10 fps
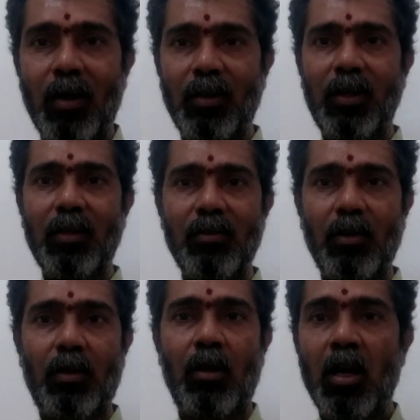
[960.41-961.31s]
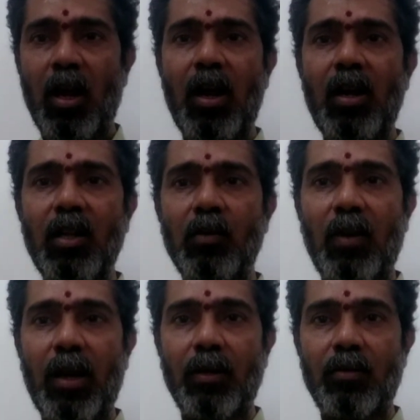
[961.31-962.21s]
and the anal chakra, and in our
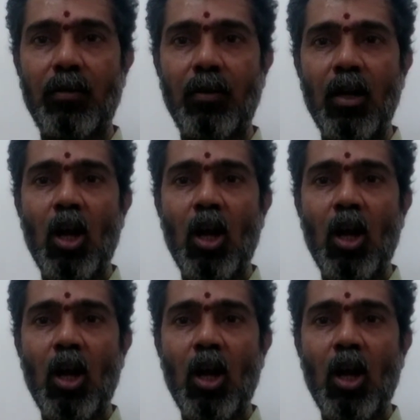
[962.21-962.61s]
hands.